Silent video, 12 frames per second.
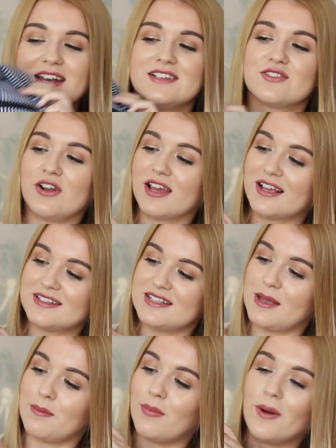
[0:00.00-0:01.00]
and it's got like a
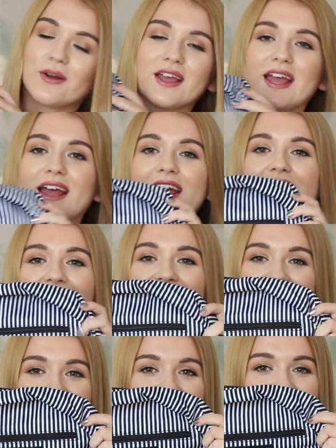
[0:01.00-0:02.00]
zip pocket.
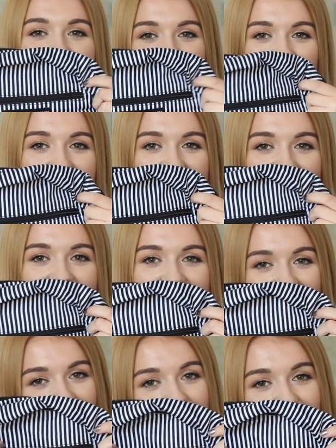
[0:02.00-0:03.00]
I just think it's really,
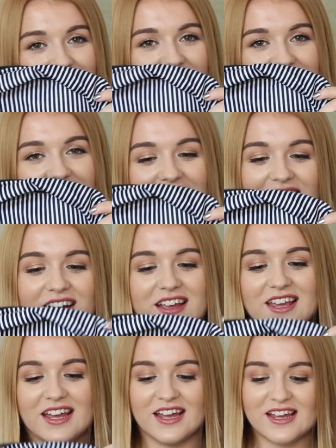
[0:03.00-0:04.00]
really cute. I really
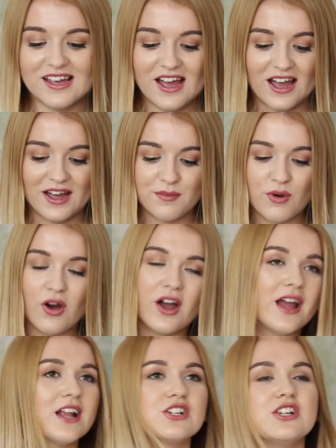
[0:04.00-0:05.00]
like it.
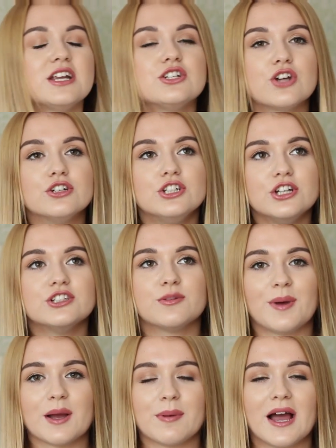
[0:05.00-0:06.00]
I actually don't use
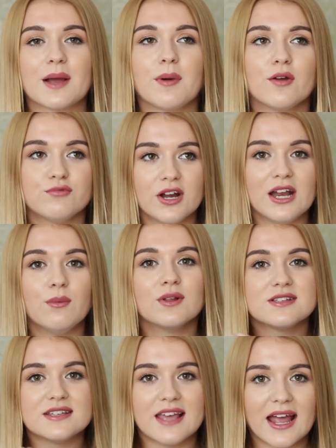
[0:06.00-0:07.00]
a backpack, but I really
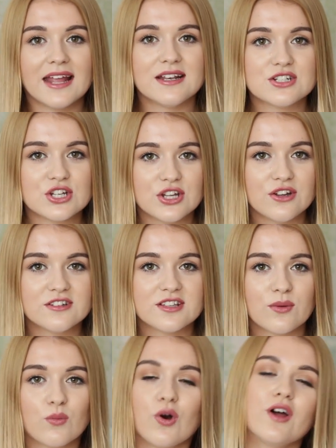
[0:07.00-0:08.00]
want to get into
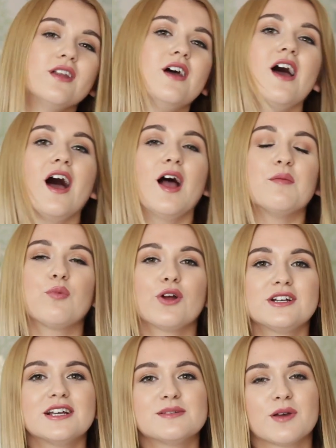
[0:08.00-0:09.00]
using one.
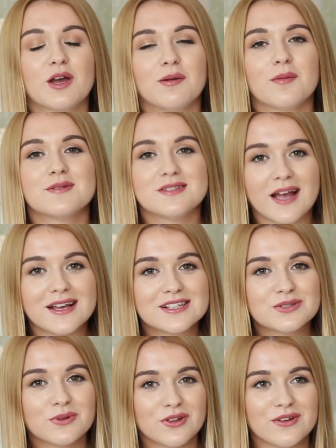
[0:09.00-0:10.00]
Bradley has become
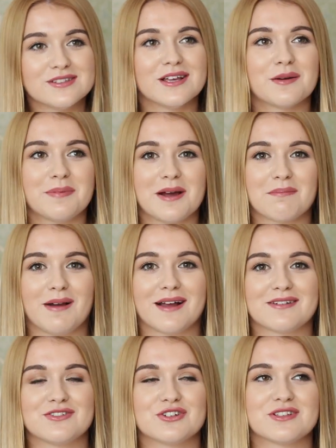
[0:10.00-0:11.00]
obsessed with using a
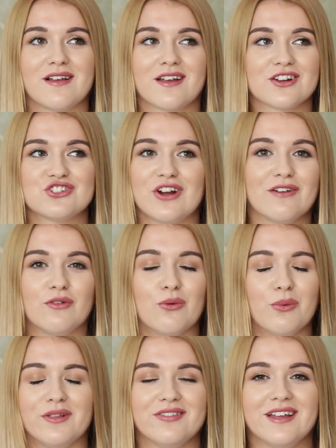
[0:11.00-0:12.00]
backpack to just like
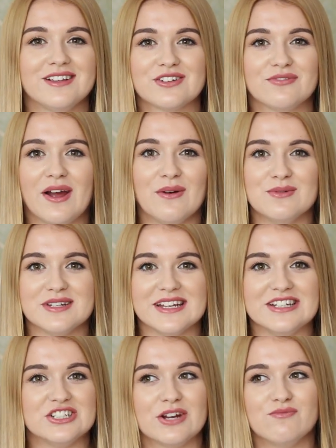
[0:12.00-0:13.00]
travel with things around
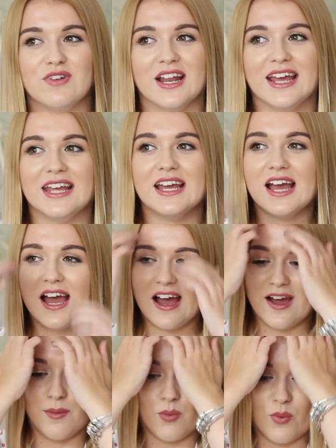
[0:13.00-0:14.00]
in generally,
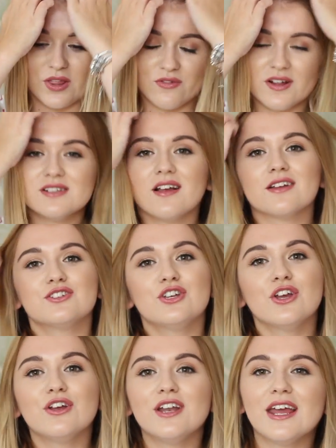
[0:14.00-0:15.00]
whether it's like
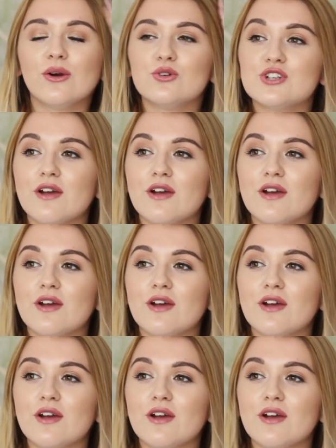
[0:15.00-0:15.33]
to uni or